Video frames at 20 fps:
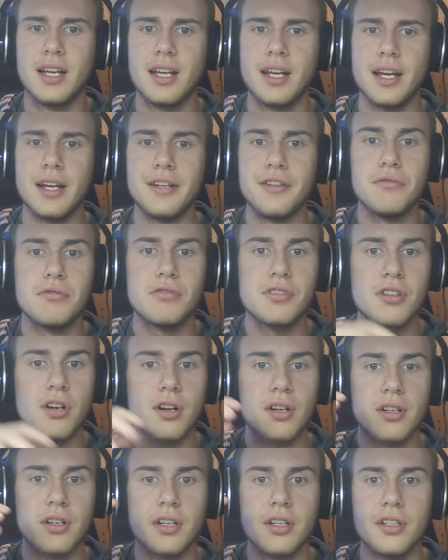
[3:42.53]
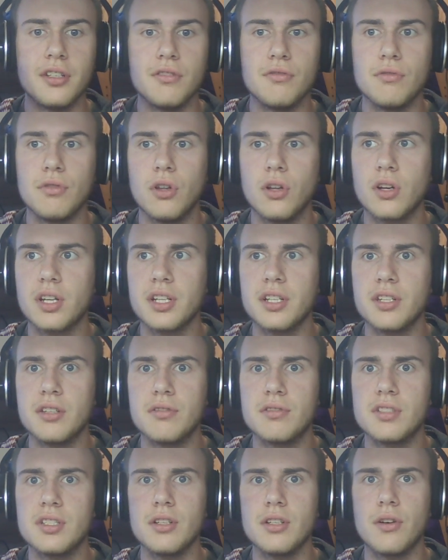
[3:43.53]
and you start and you look and you
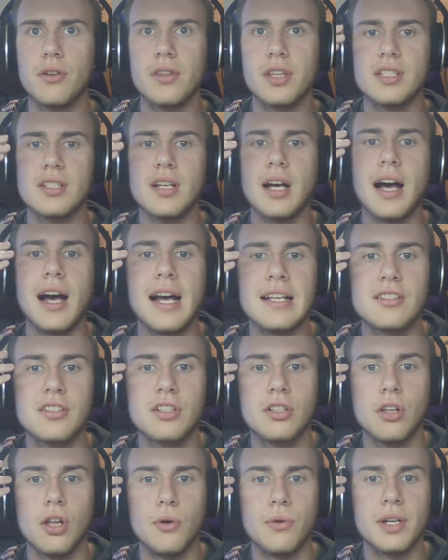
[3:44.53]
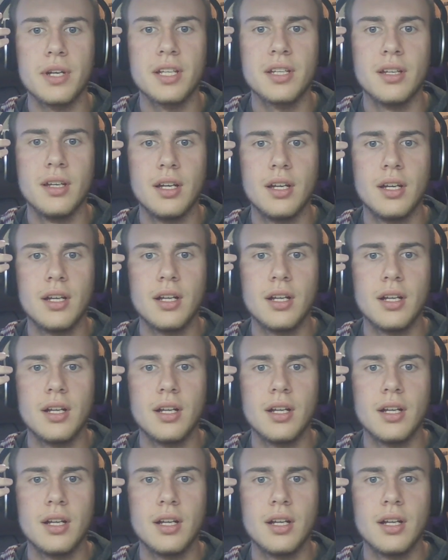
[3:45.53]
see all these eyes glowing,